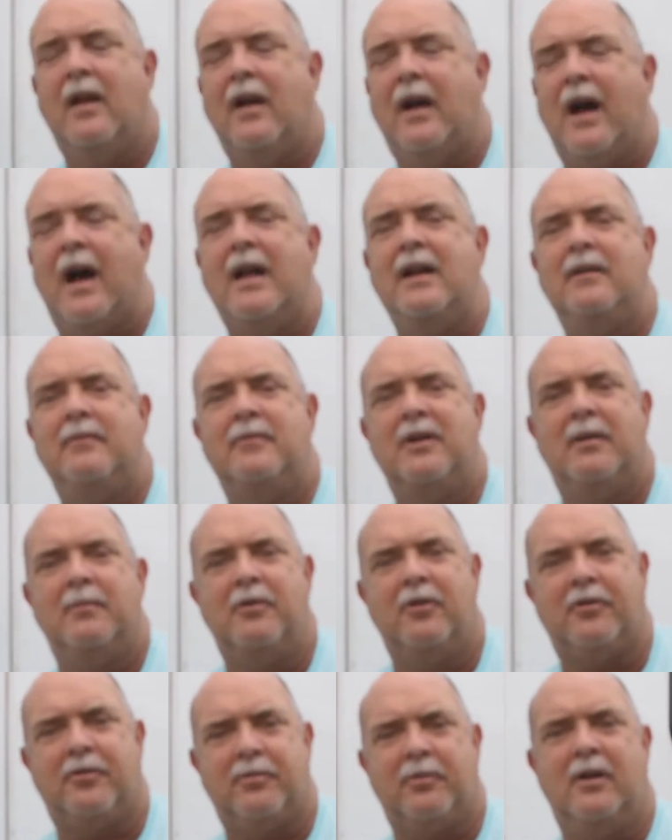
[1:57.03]
Item
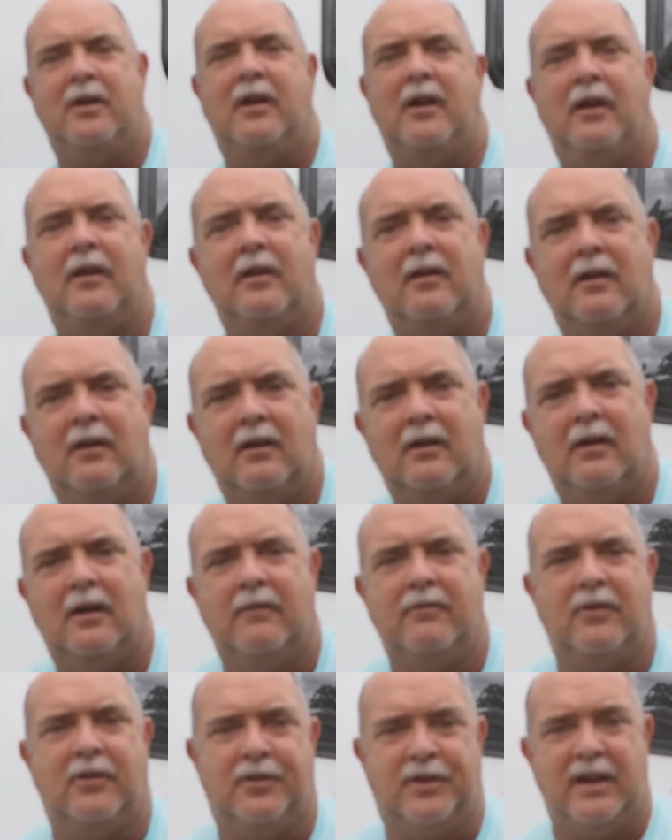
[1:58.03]
number 3
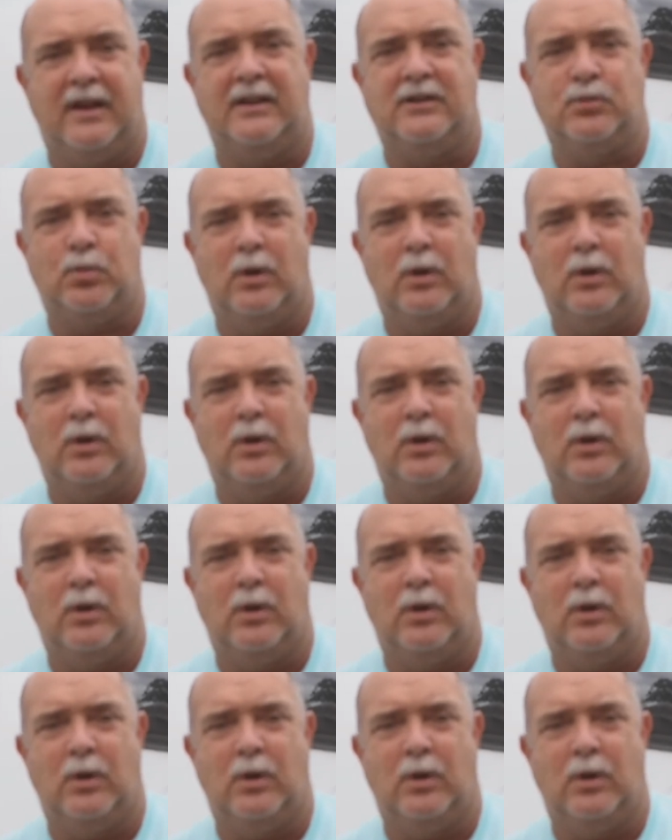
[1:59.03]
of the things